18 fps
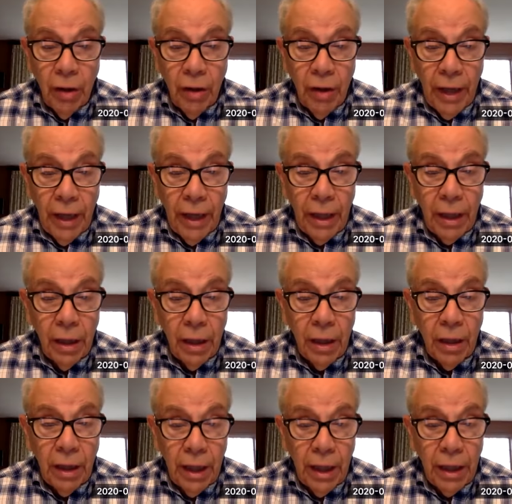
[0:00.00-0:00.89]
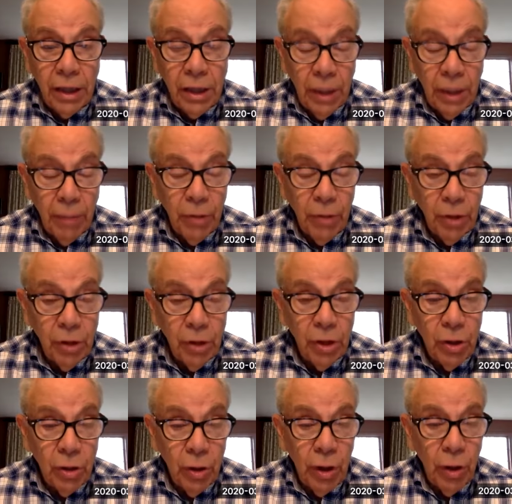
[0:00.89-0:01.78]
that acceptance
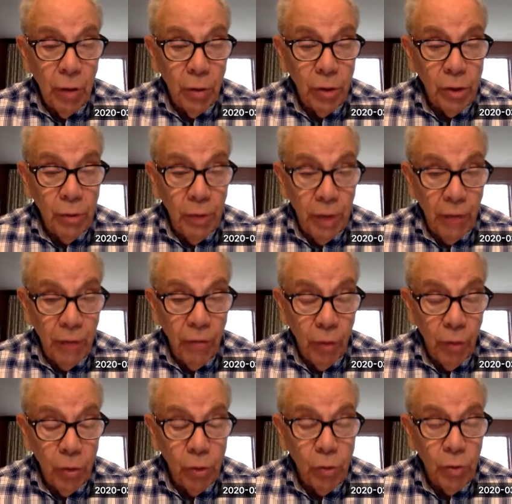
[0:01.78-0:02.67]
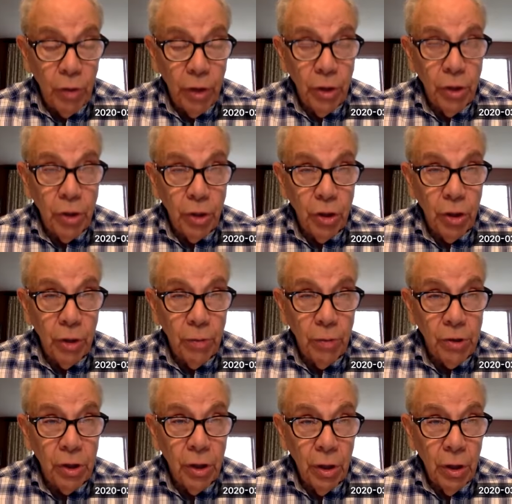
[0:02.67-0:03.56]
and respect for those
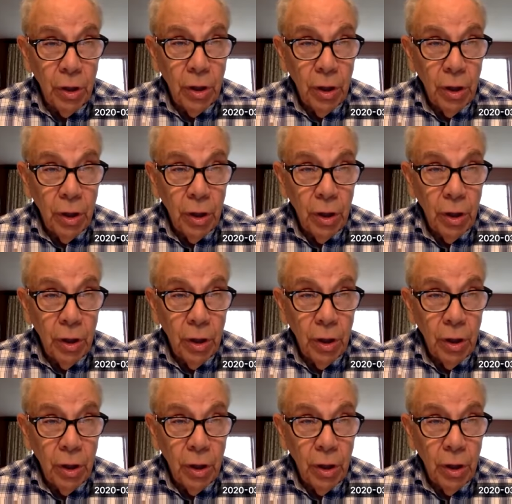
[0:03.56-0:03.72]
relationships,